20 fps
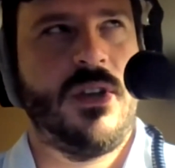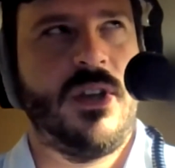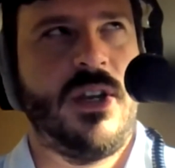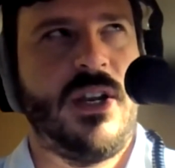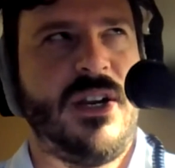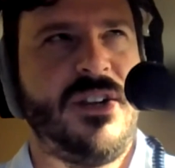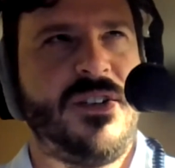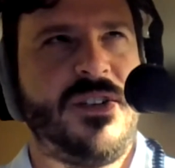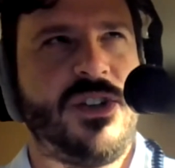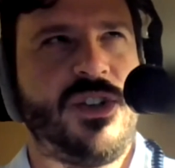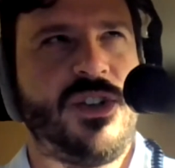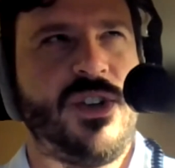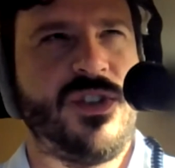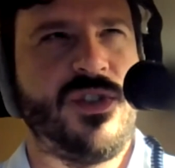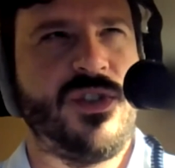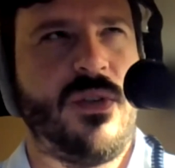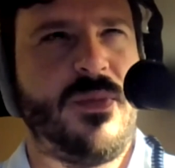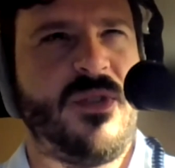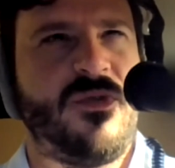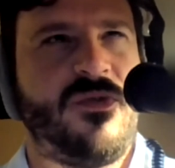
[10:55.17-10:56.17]
In addition,
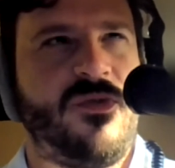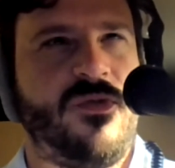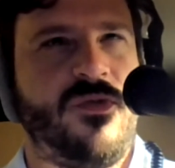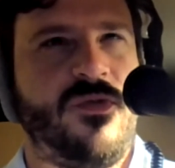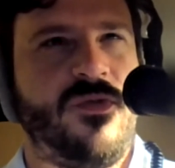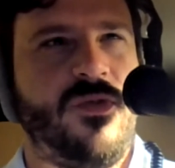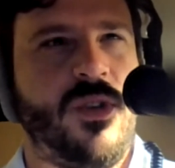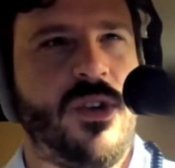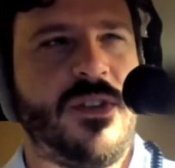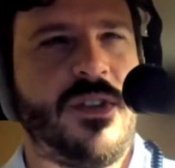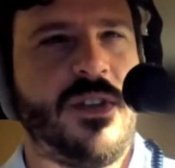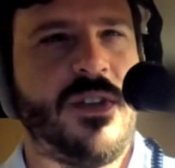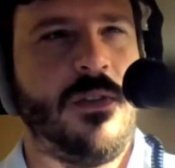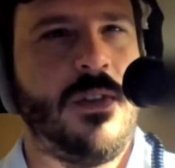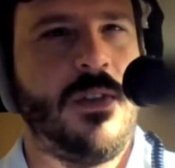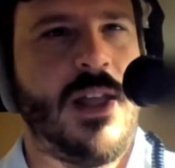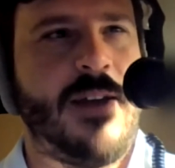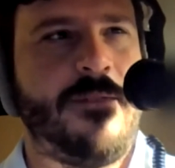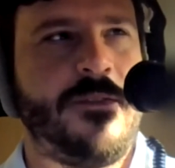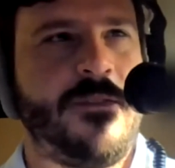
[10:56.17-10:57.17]
so I'm going to look at the
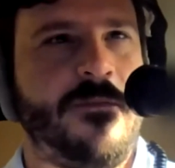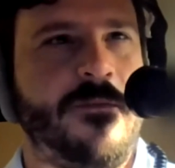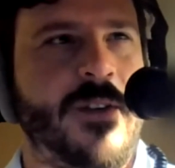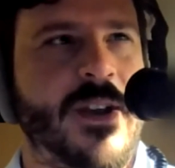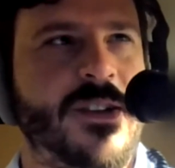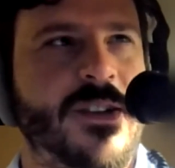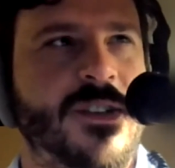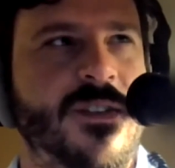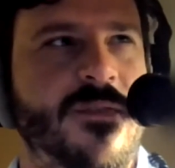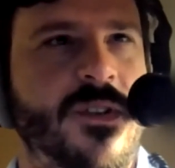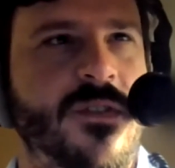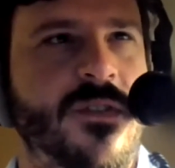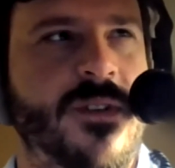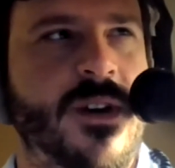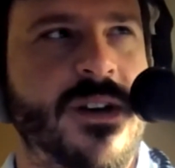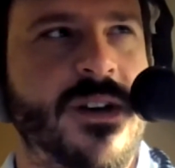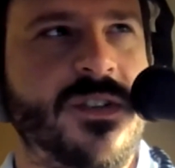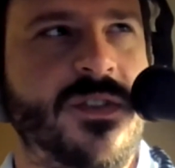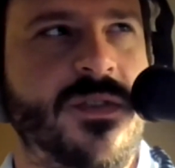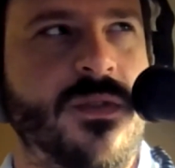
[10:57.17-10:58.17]
left face of the device.